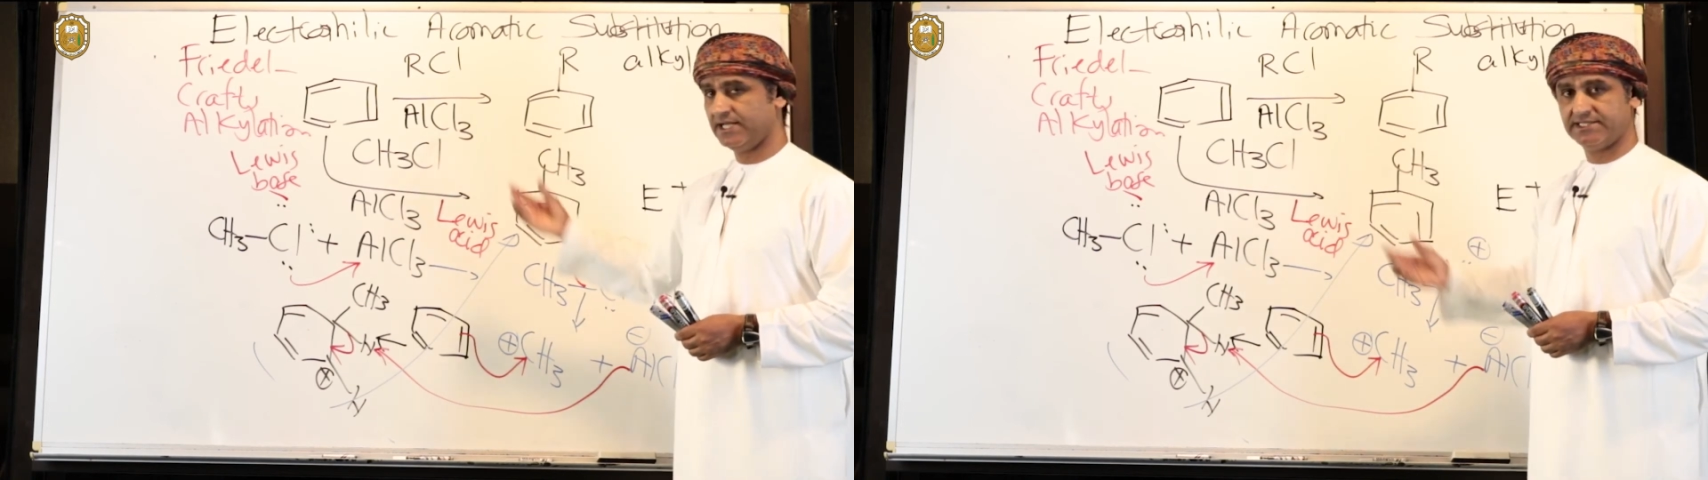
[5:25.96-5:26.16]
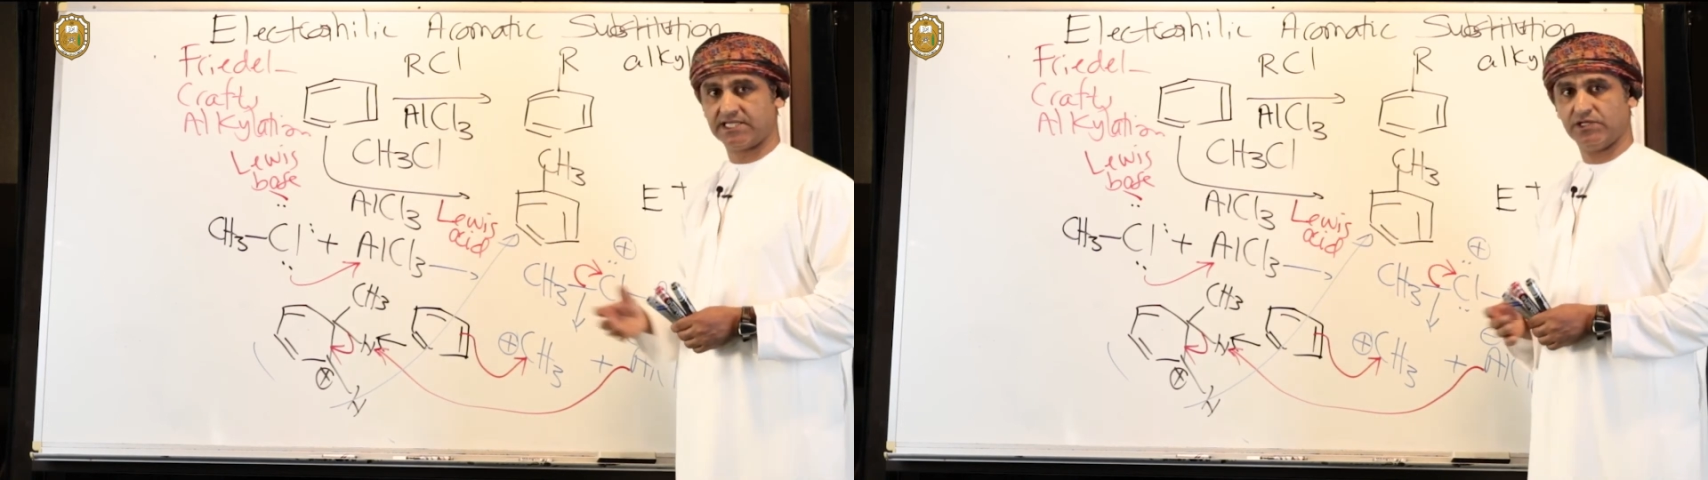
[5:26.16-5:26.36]

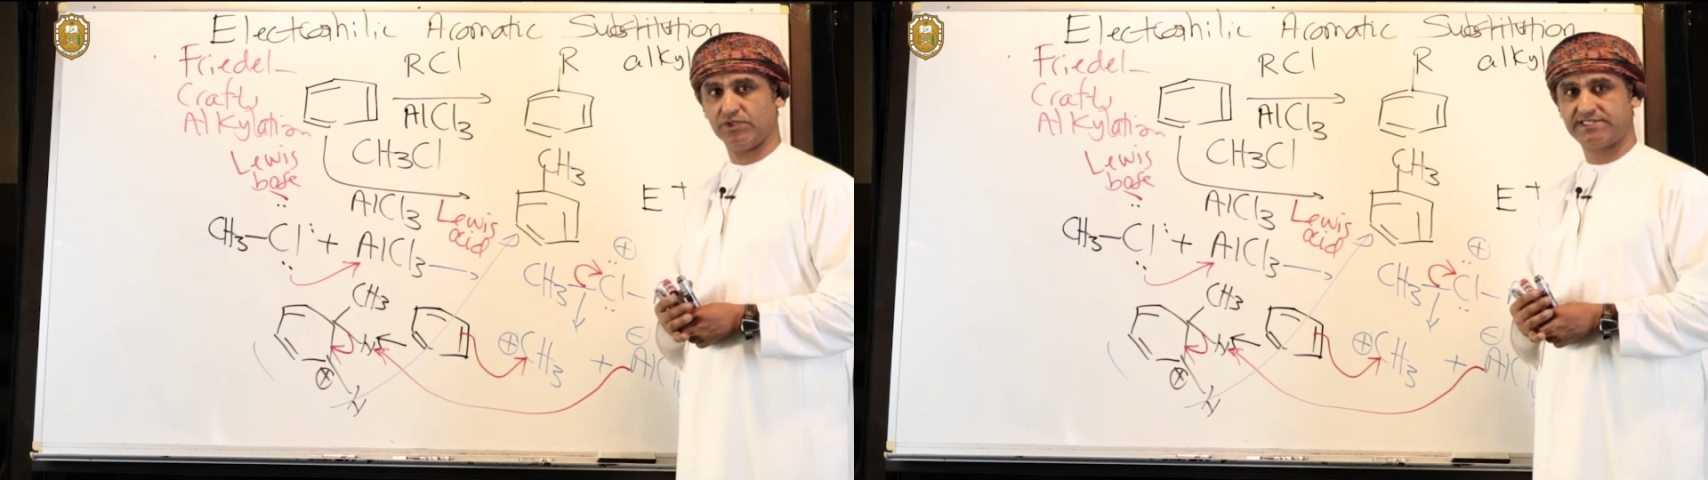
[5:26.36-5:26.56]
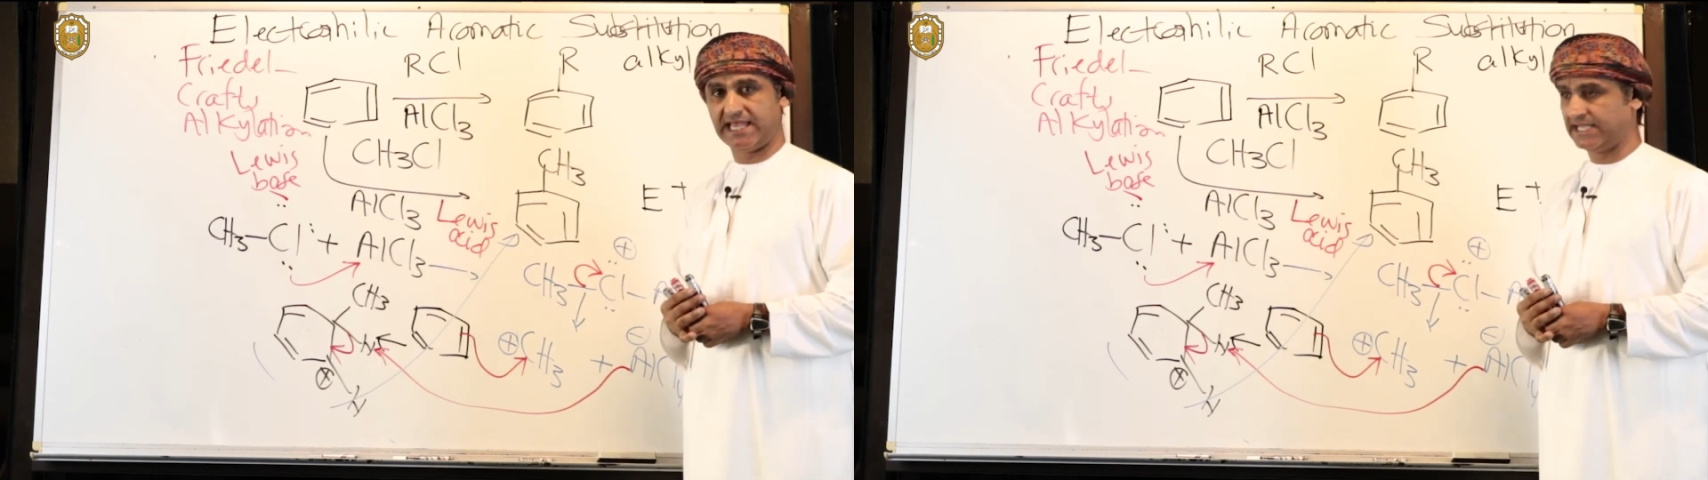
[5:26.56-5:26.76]
is a
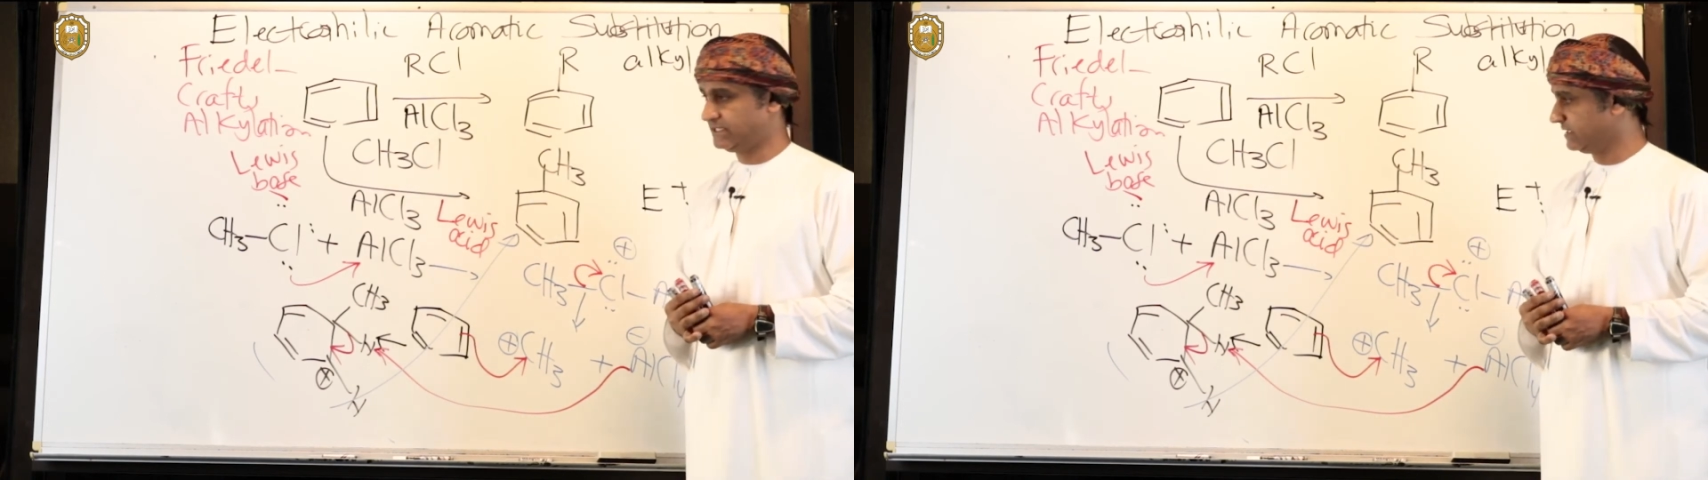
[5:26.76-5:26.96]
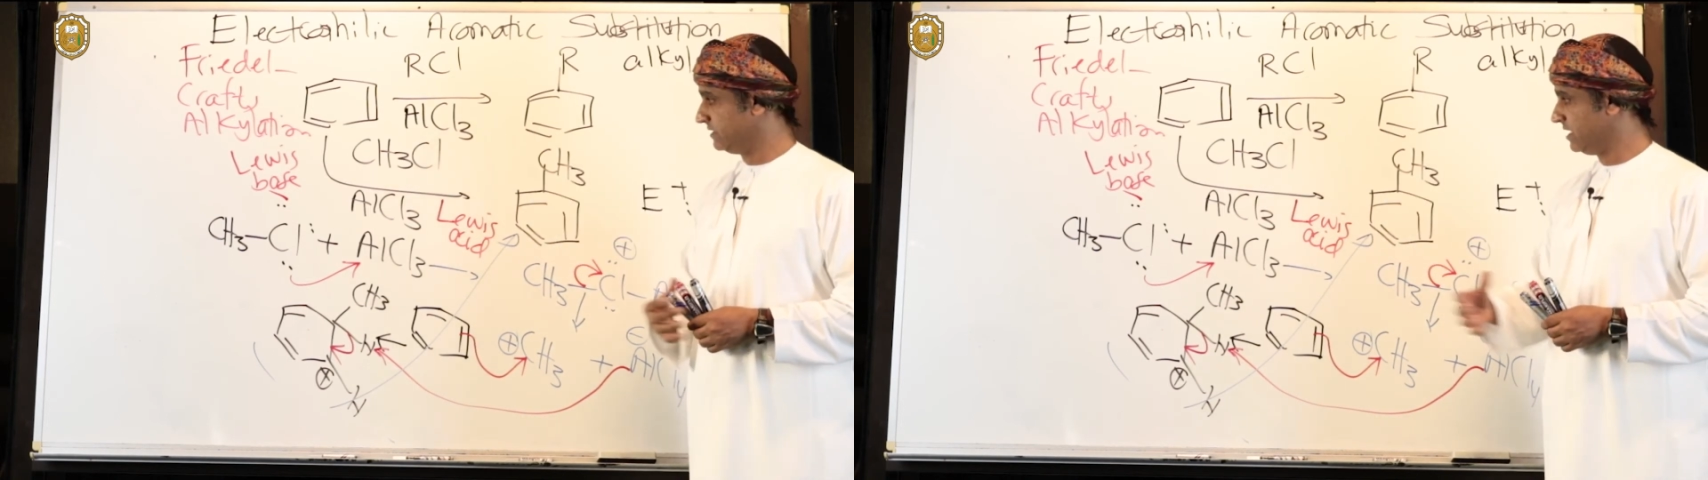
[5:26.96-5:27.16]
Lewis
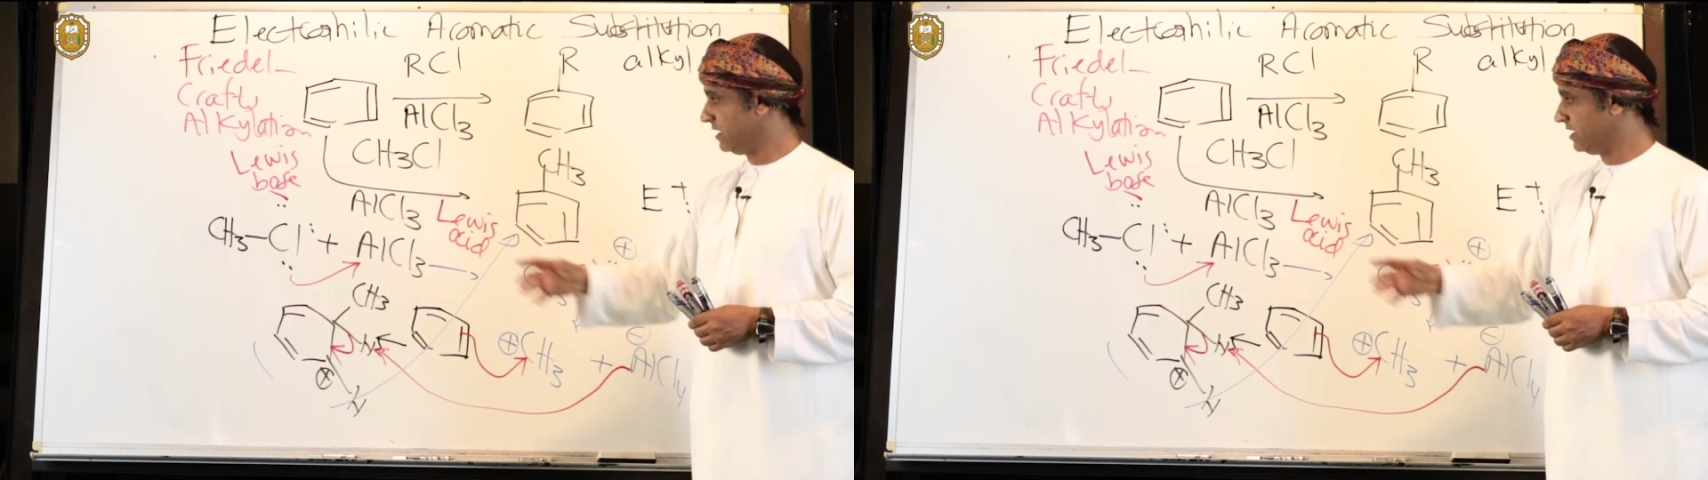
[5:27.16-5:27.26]
acid